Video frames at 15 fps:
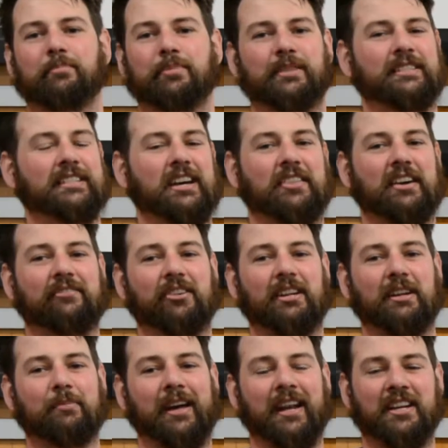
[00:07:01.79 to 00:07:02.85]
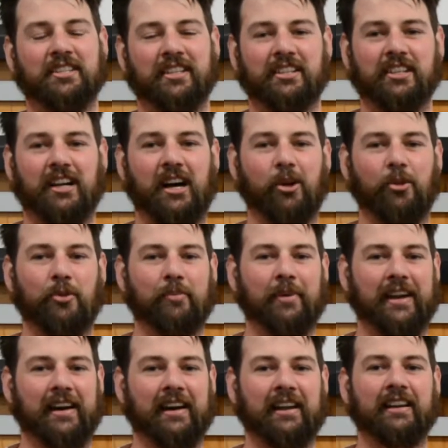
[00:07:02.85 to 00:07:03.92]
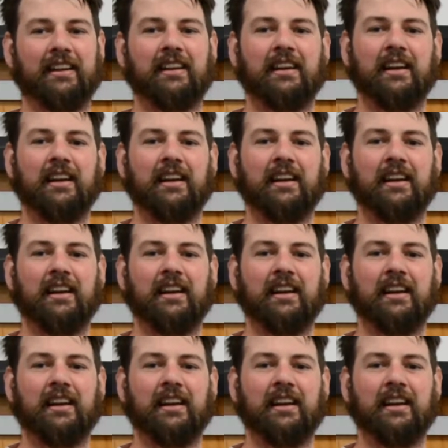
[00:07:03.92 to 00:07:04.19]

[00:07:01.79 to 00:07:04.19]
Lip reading: but South Africa managing to hold them out,